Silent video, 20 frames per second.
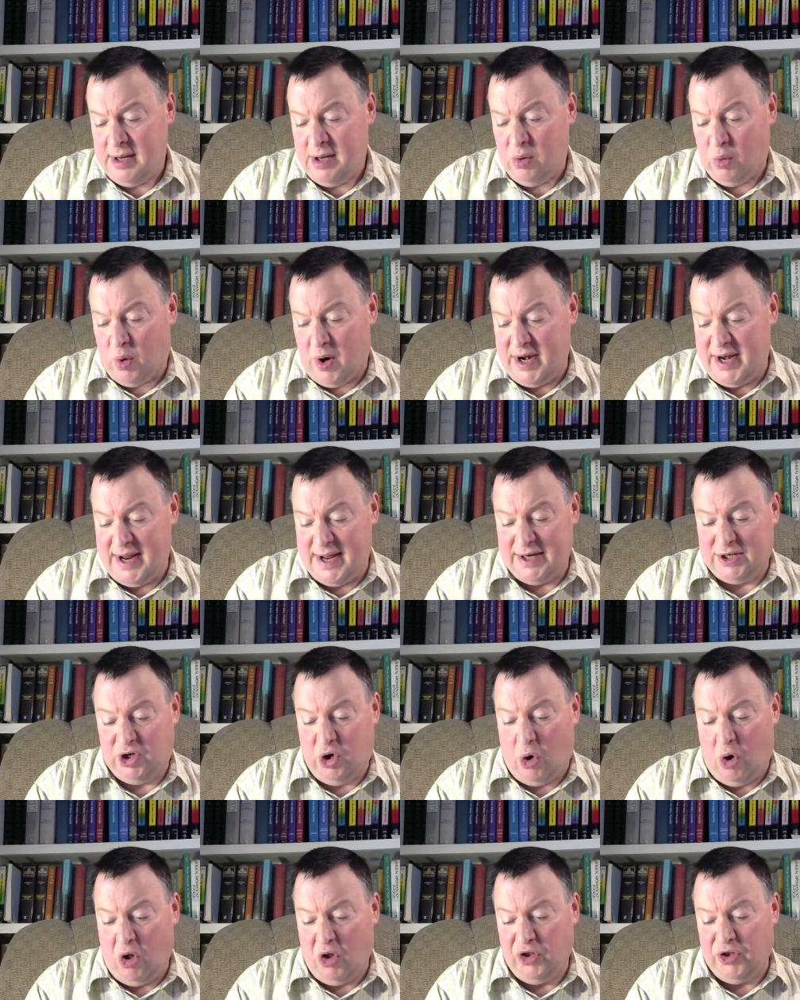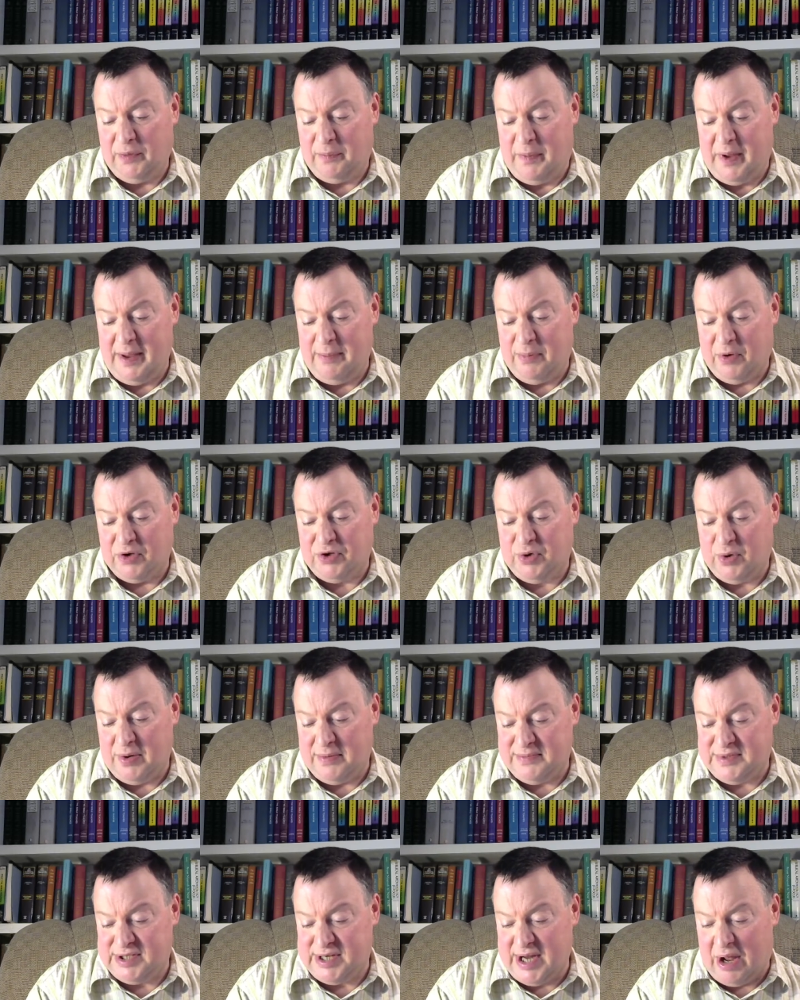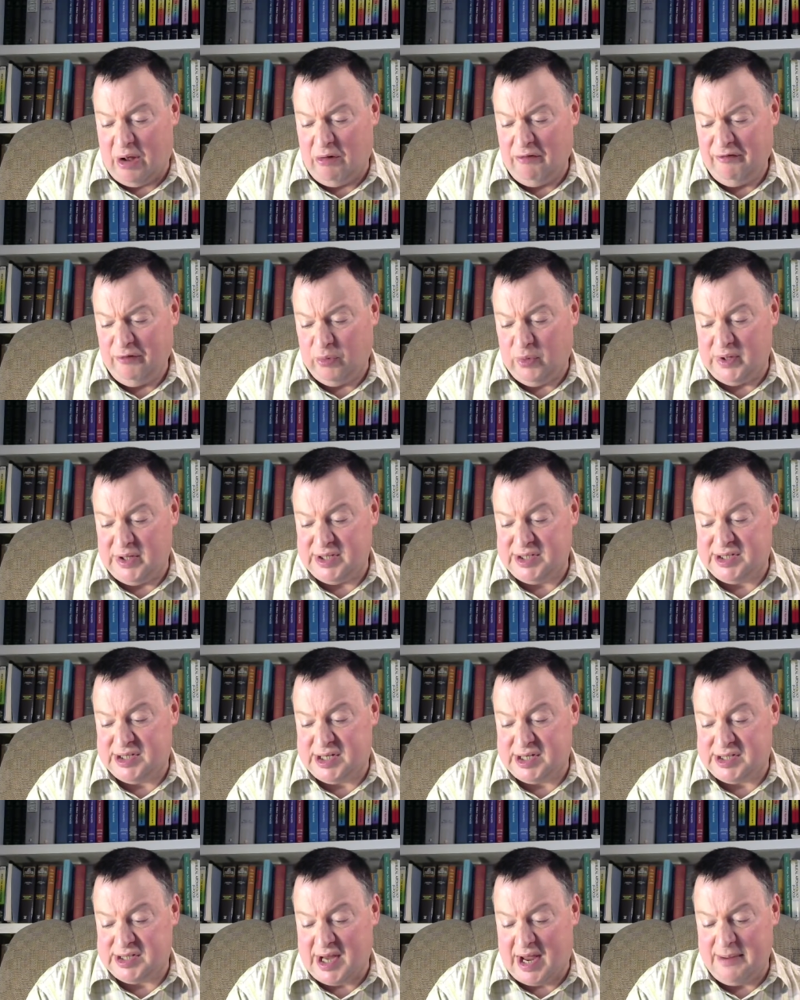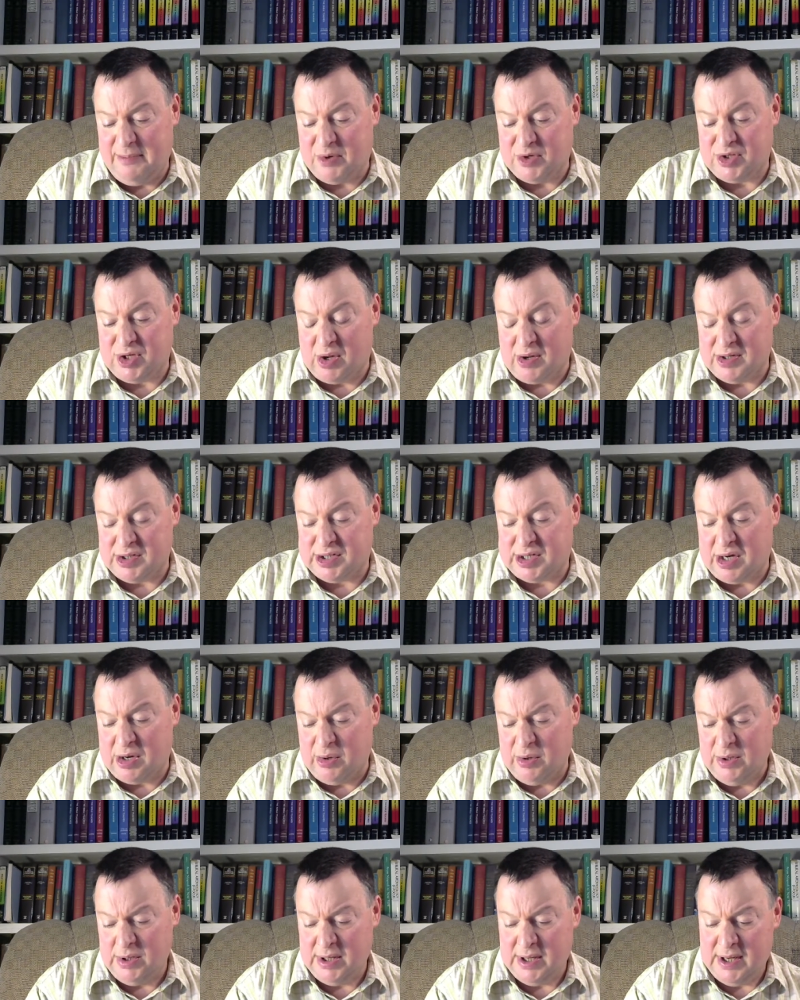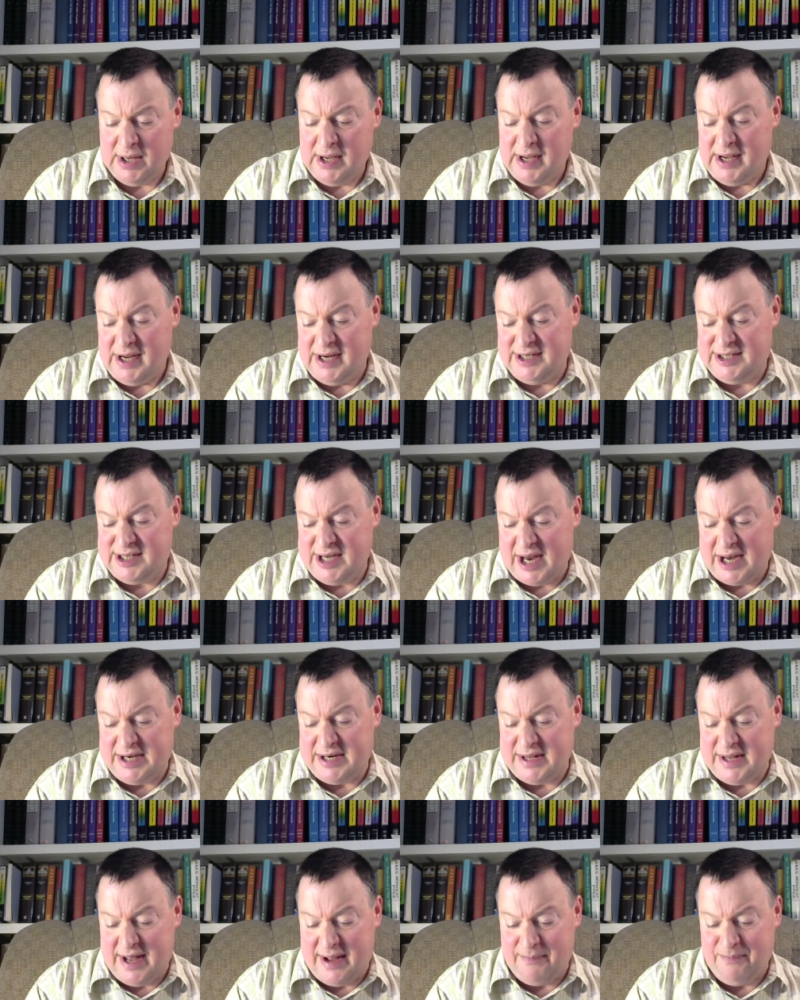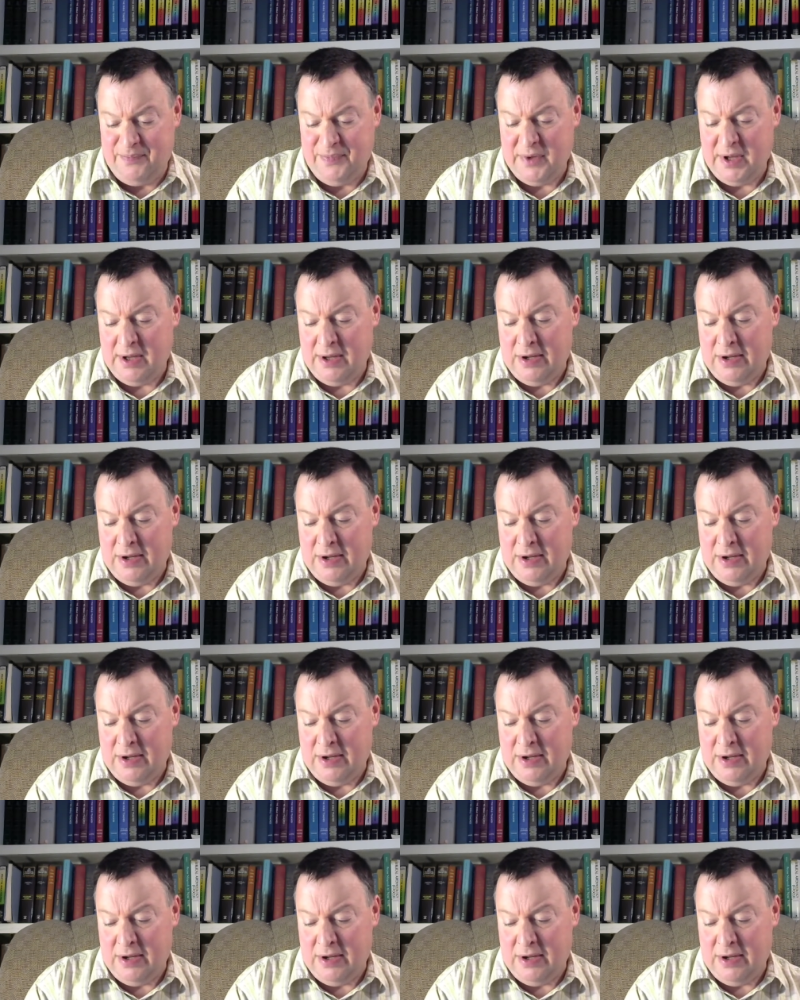When he had called the people to himself, with his disciples also, he said to them,